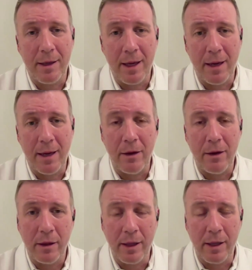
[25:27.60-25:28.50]
can
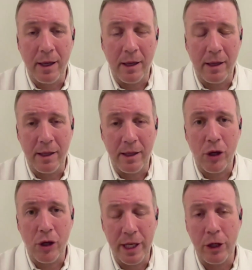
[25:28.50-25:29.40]
let's
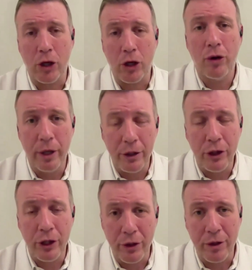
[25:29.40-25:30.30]
call it
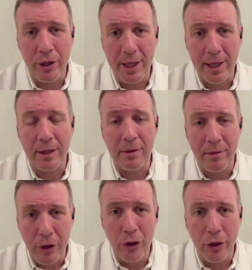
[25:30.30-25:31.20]
encourage in your intestine
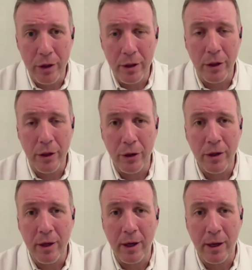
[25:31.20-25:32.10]

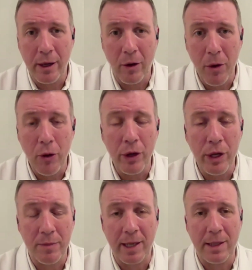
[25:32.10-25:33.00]
good
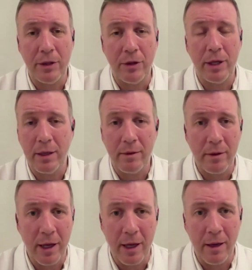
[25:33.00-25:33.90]
harmonious bacteria
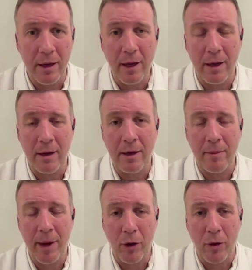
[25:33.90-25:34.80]
and
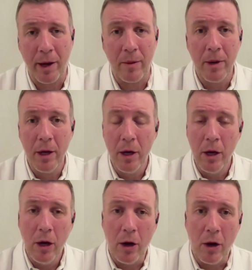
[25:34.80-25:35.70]
microbiome
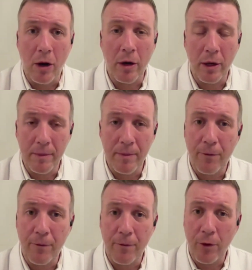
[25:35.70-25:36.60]
are
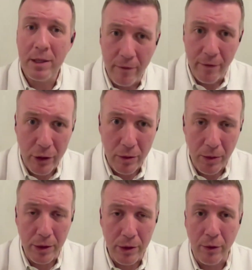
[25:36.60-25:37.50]
fermented
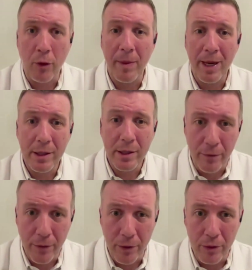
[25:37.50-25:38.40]
vegetables or
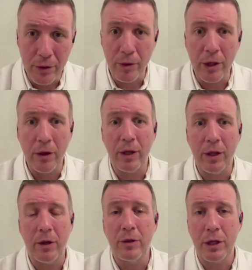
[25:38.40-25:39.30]
fermented foods. We know
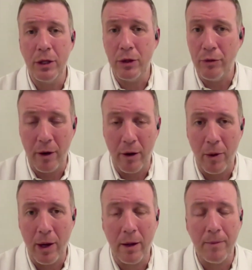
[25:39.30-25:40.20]
that those can do very
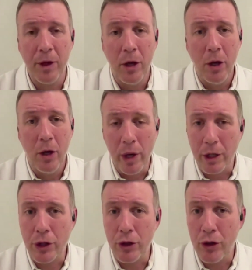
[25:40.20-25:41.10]
well. We
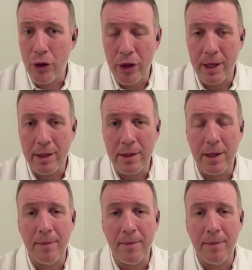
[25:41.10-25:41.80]
also know that